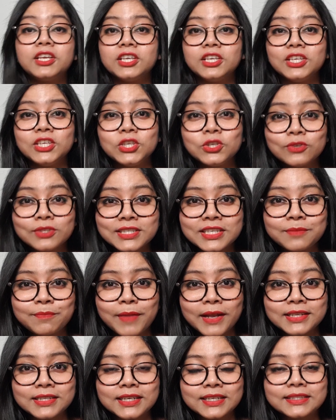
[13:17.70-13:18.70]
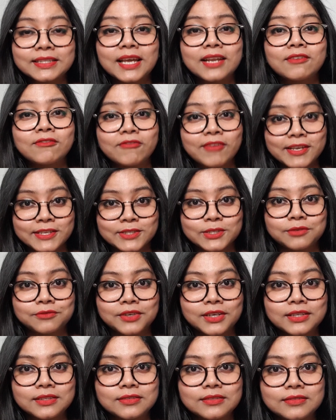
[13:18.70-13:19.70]
you did better than rest of
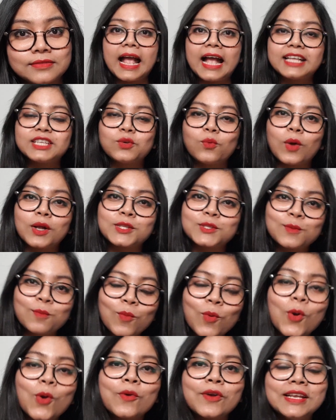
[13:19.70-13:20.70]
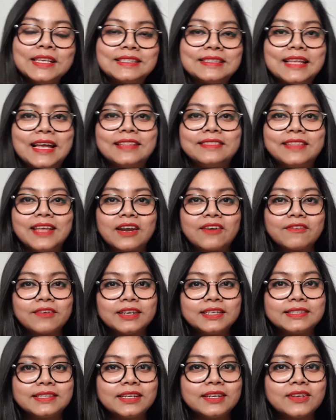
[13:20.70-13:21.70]
us. And what's more is that there
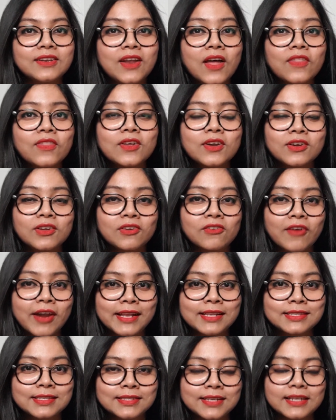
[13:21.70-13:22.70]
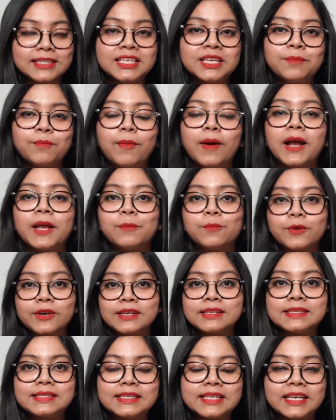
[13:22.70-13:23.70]
is another great study by
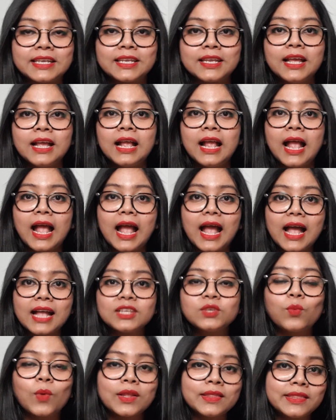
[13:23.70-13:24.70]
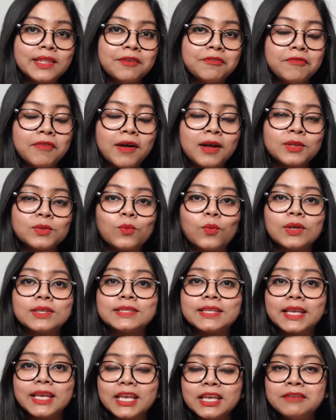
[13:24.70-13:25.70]
Bernstein, and what they found
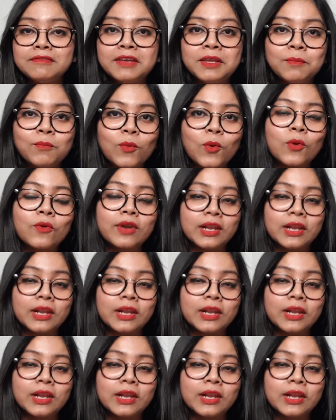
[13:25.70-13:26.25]
was even more